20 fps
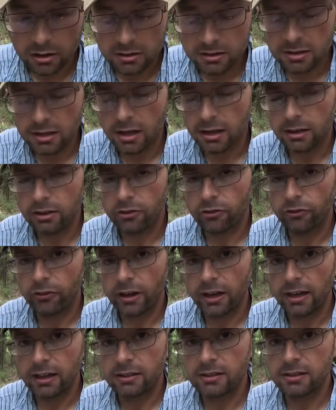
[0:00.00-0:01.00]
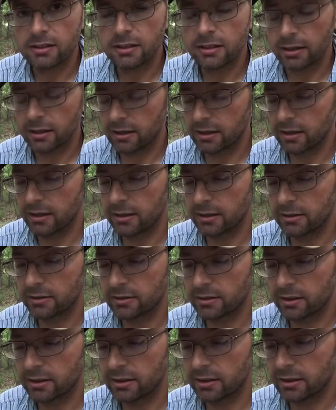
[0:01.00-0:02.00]
Not as fast
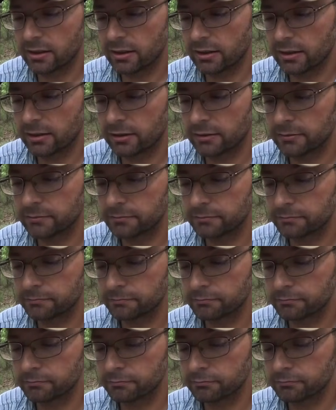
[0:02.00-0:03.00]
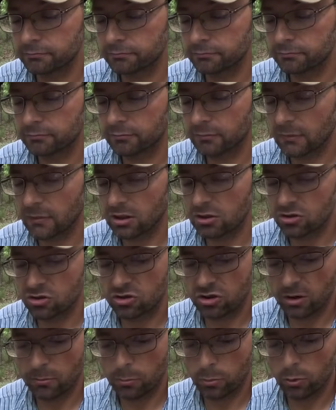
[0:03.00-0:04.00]
as a
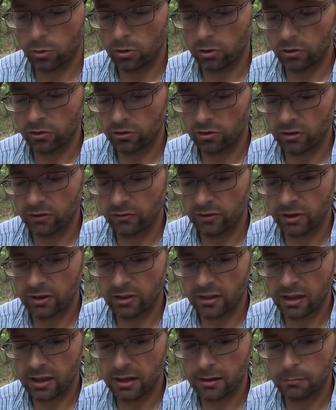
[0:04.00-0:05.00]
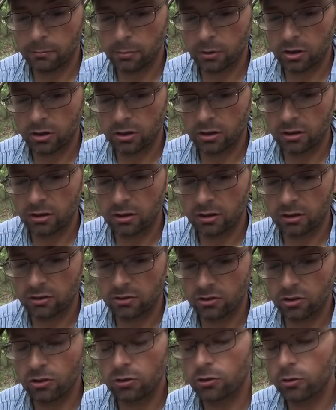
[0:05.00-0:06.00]
Jetboil, stuff like that, but
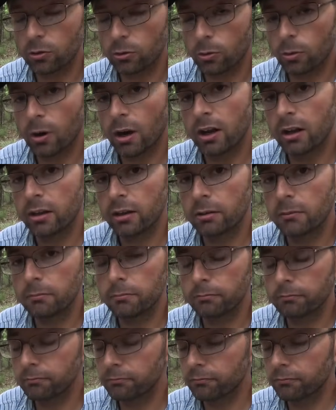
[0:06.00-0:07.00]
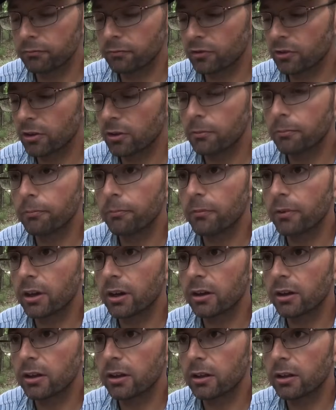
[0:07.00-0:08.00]
it's also quiet. So
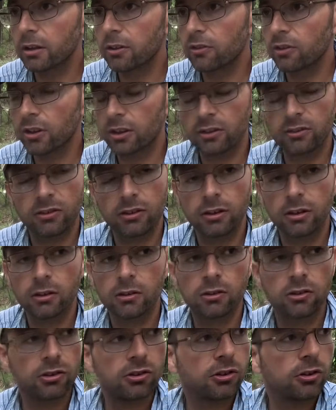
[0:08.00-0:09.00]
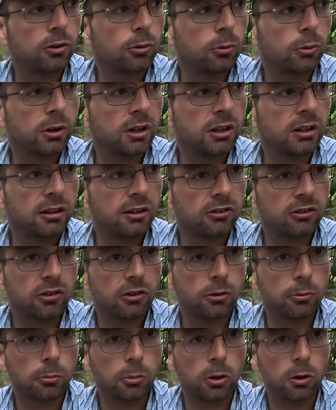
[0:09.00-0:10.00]
I like it because I can sit here, listen to the wind, listen
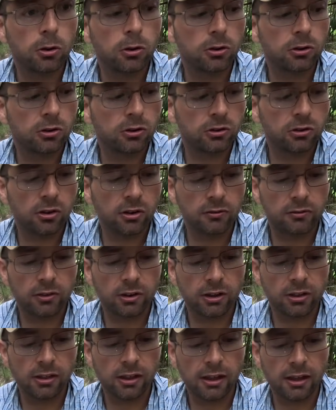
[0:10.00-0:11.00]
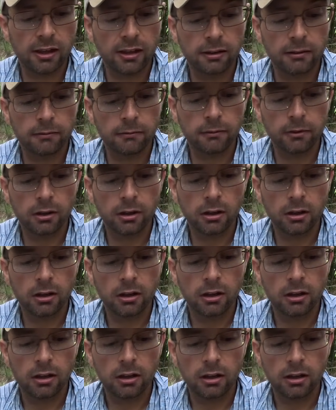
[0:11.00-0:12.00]
to the birds, stuff like that,
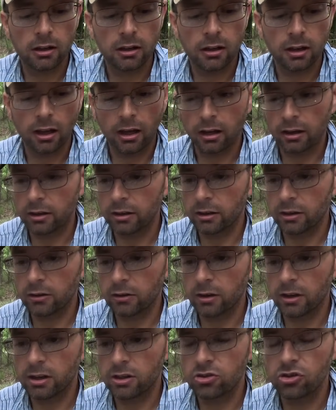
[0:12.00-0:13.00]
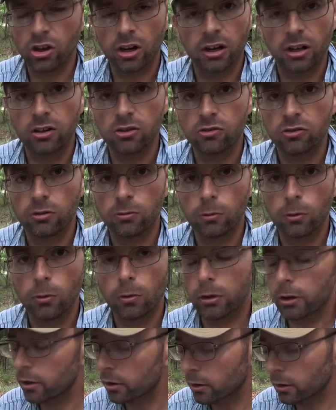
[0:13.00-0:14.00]
and not hear a jet engine
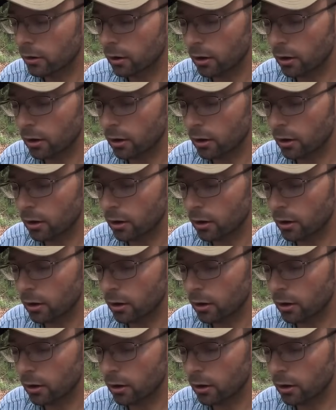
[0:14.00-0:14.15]
roaring.